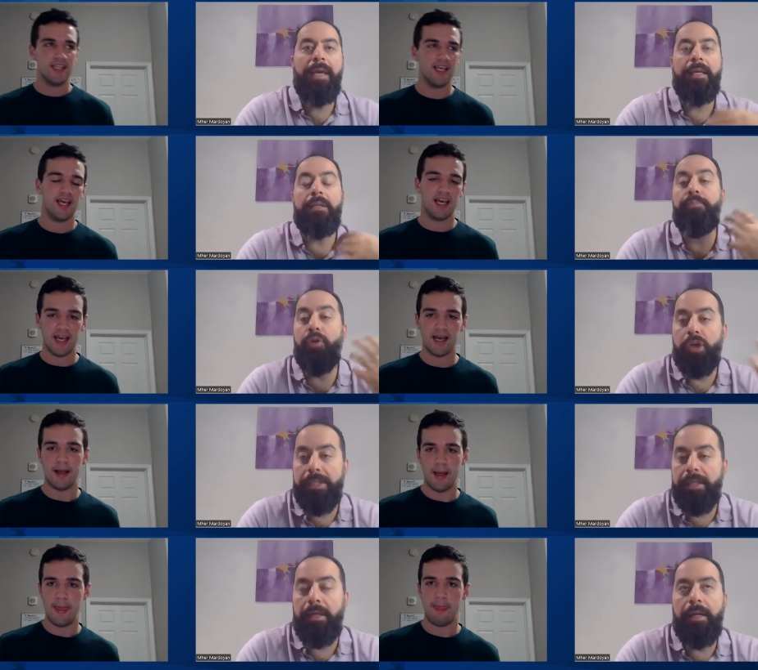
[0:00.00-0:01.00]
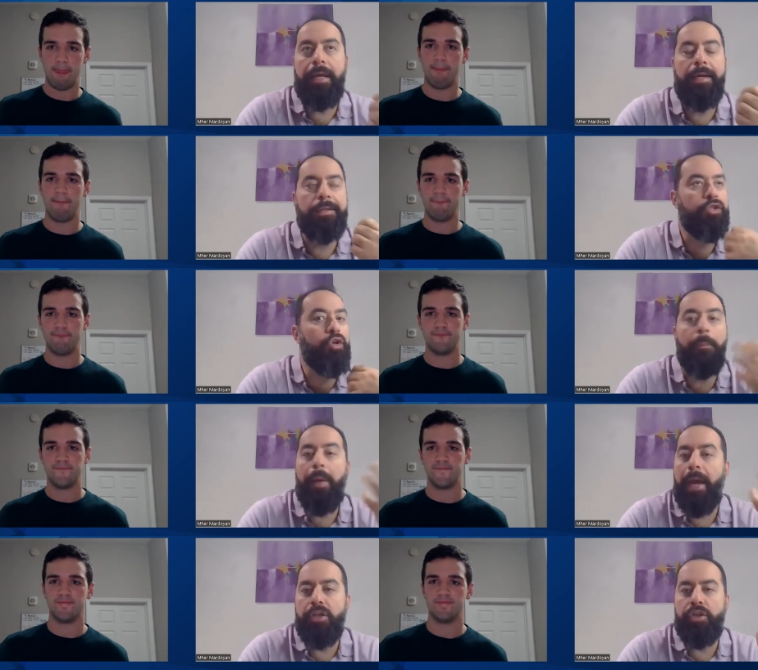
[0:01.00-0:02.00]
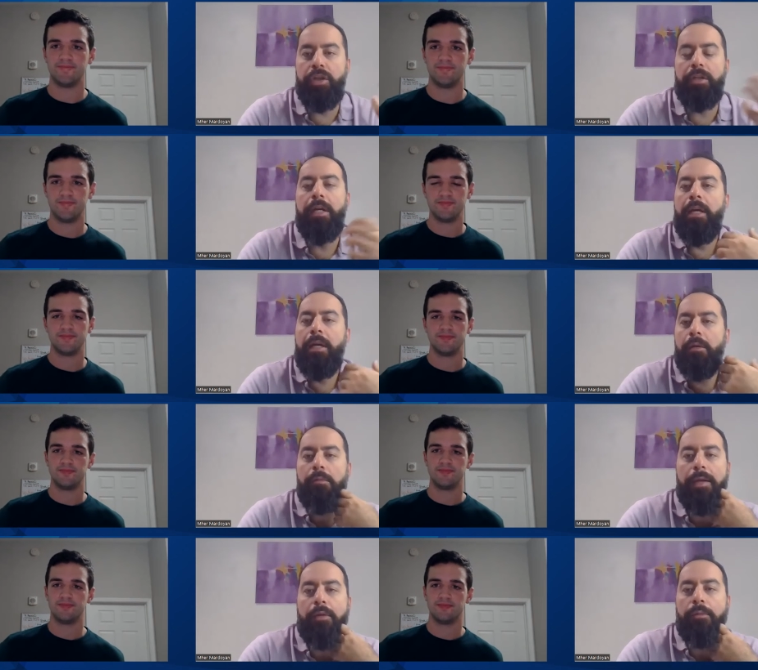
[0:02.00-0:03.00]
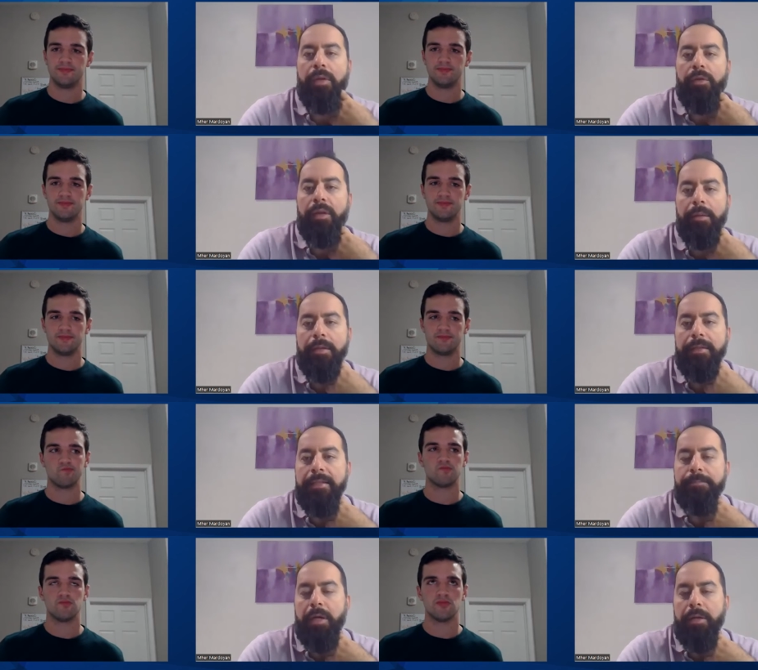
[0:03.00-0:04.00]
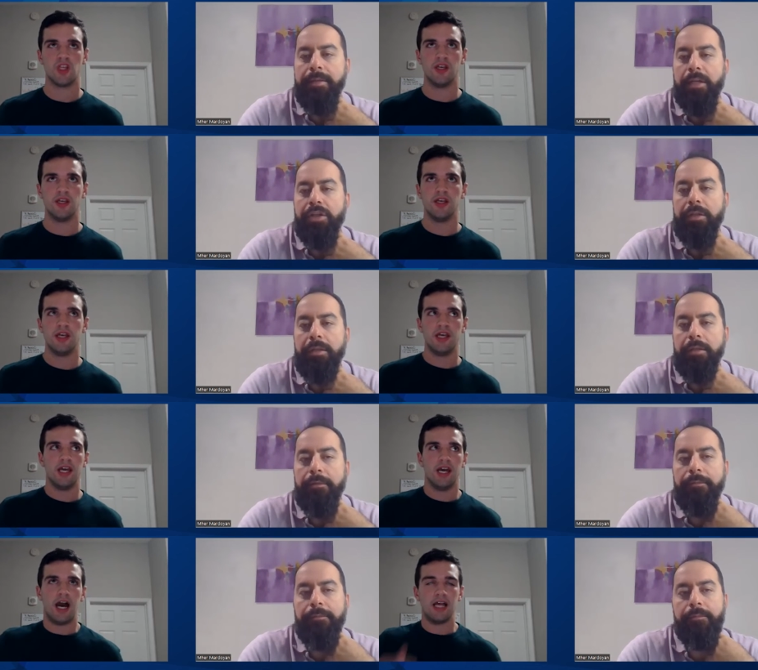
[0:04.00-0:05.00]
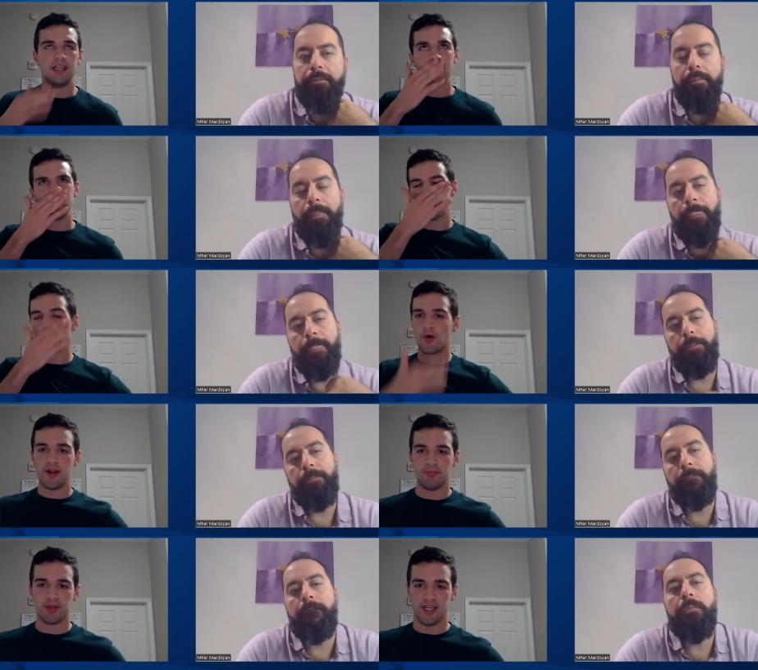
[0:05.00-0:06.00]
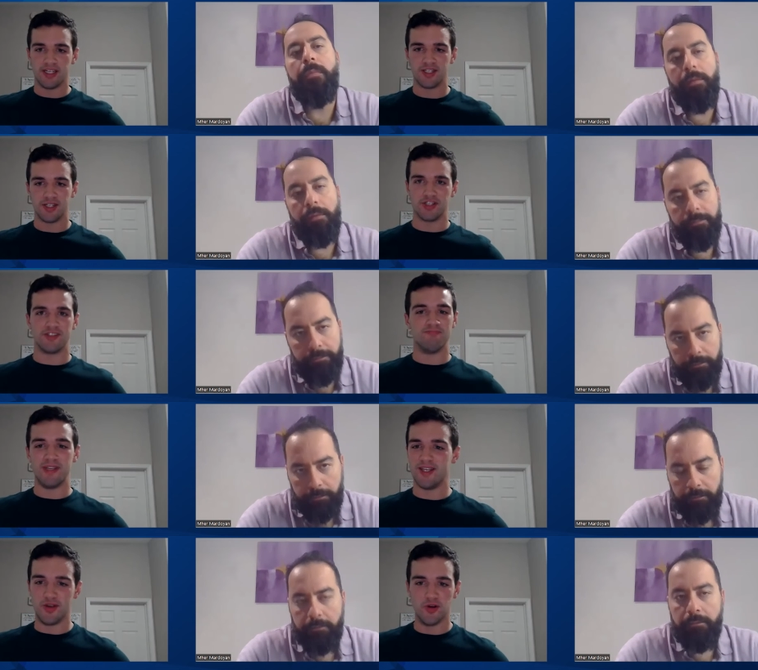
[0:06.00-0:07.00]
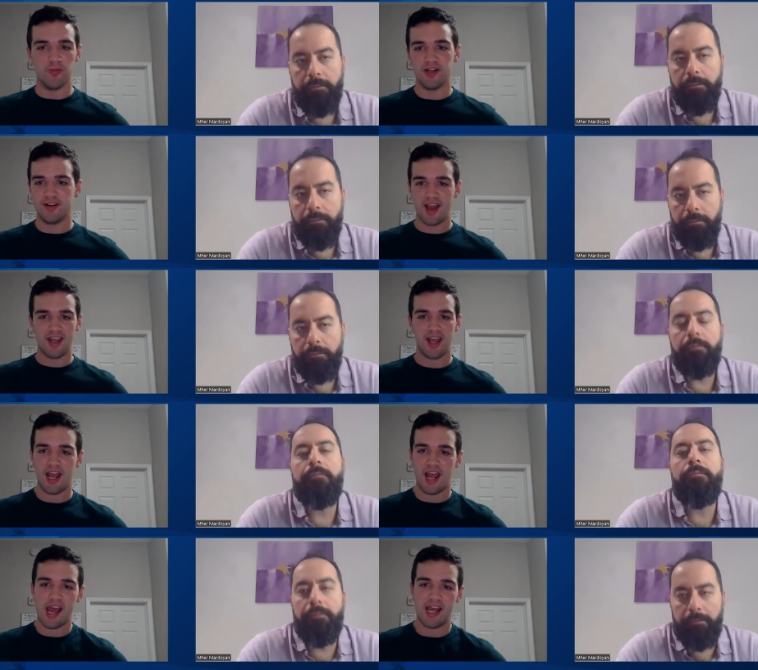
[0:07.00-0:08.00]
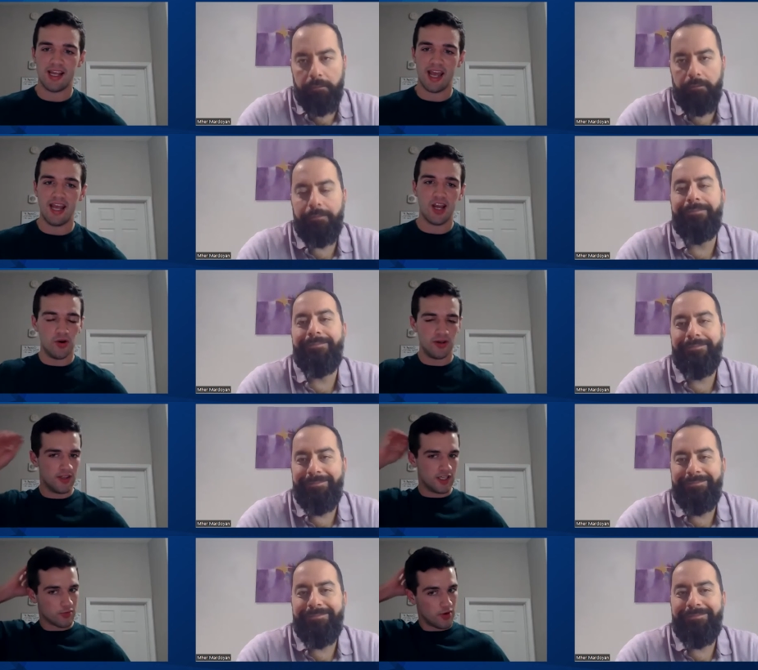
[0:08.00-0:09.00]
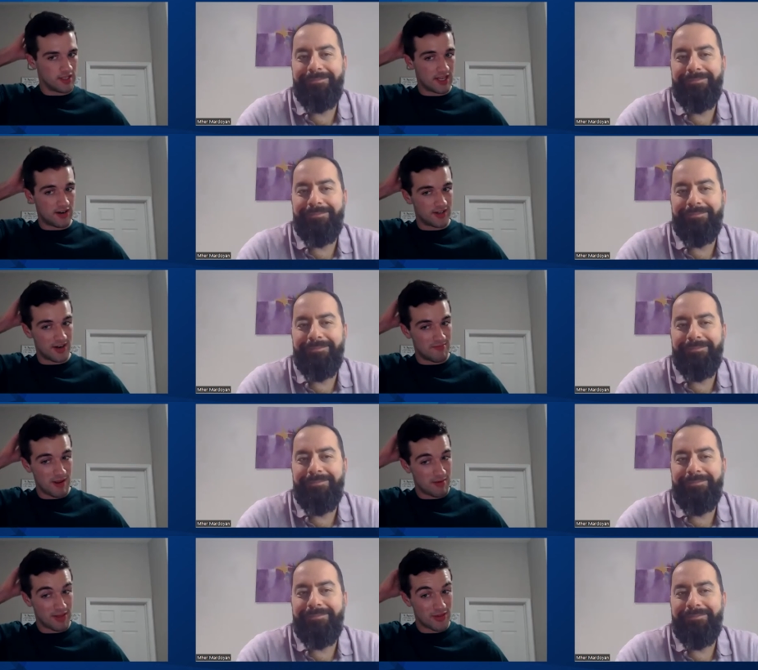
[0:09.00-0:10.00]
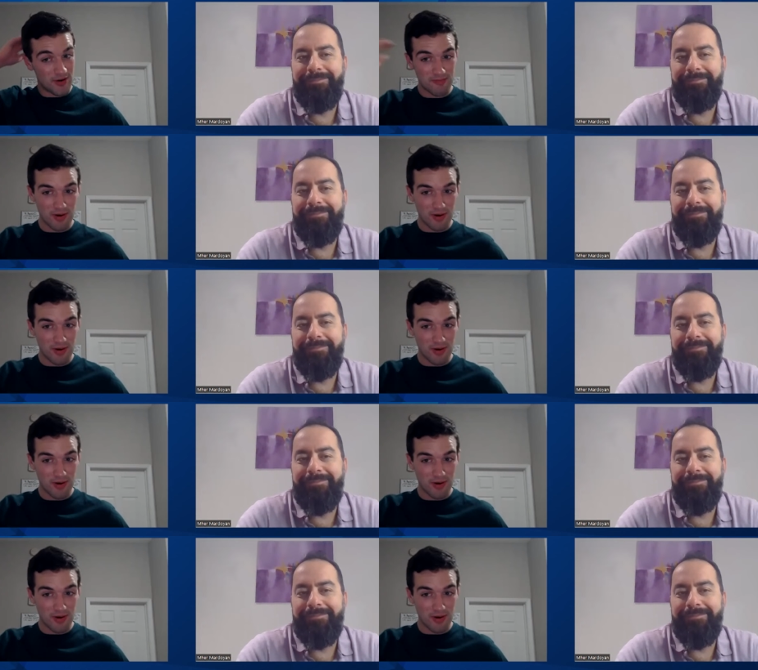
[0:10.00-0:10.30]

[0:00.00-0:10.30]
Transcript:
Speaker 1: making personal and your passion. What, what do you think about that section?
Speaker 2: I think it's a great place to just be human. I I, mm-hmm. hate going to these ones that are done in maybe third